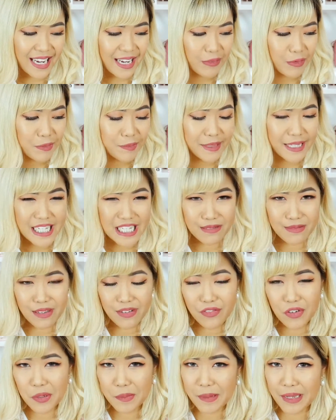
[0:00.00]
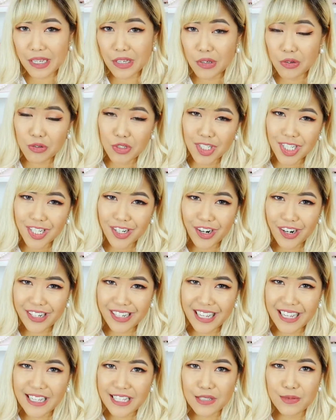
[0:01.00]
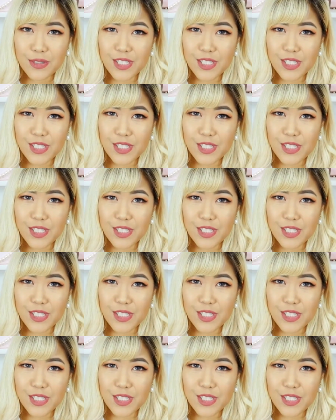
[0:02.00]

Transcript: a replacement for my Gucci card case,